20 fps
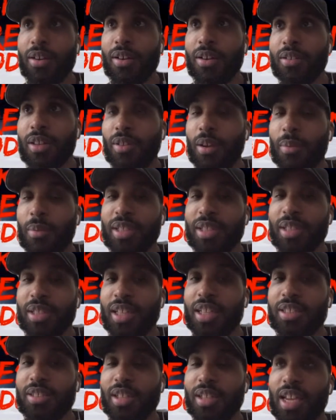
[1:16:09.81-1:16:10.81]
That's what I'm saying.
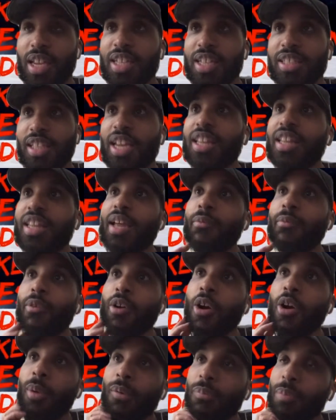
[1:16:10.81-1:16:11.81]
He's he's in that
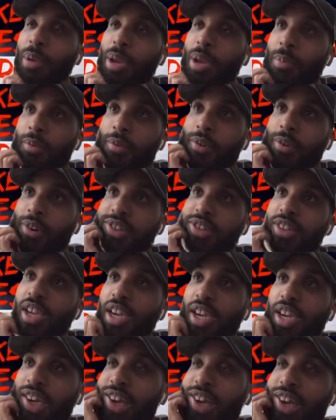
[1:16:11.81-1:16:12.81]
realm of people where it's
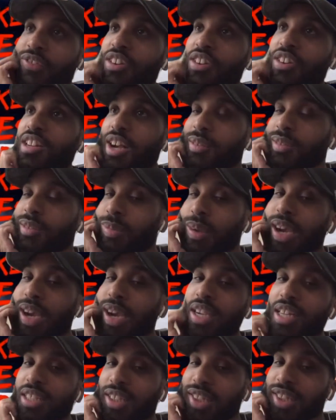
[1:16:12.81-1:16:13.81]
like if he comes back, he
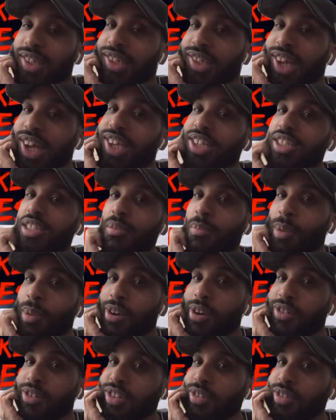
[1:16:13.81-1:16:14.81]
doesn't look like he's
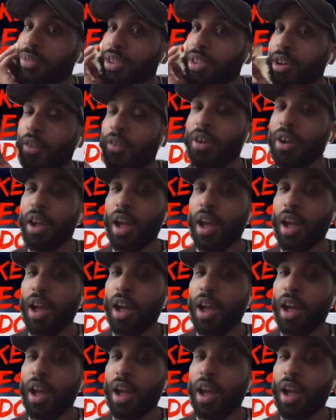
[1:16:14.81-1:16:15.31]
embarrassing himself.